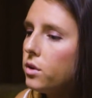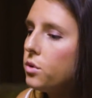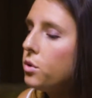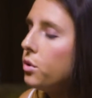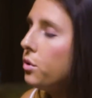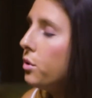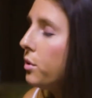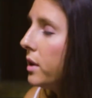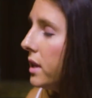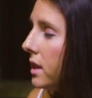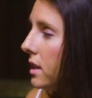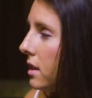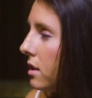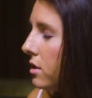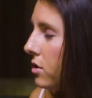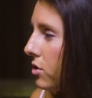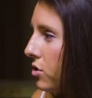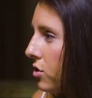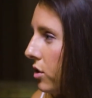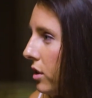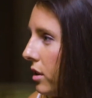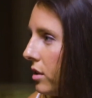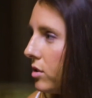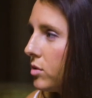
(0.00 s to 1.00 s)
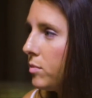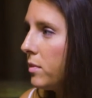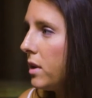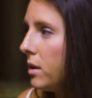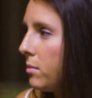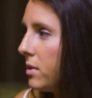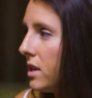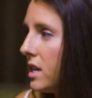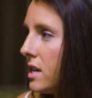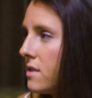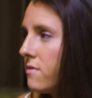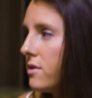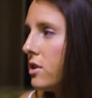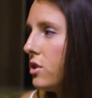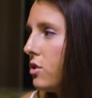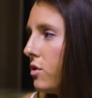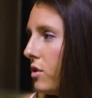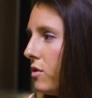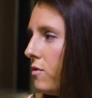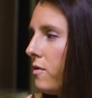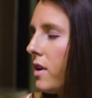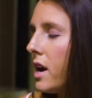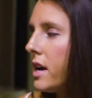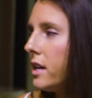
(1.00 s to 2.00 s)
who in the industry has maybe given you
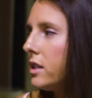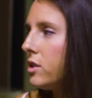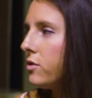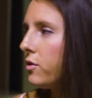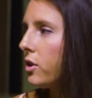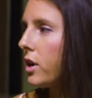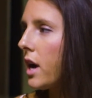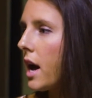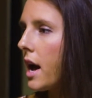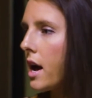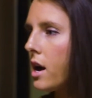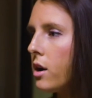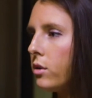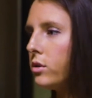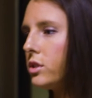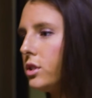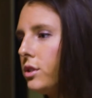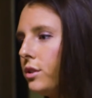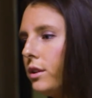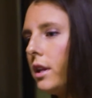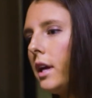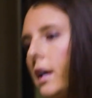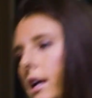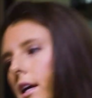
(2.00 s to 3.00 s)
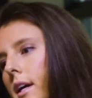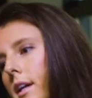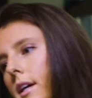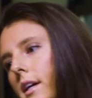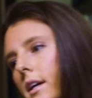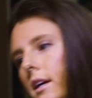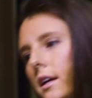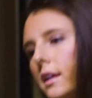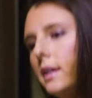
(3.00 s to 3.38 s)
advice for how to like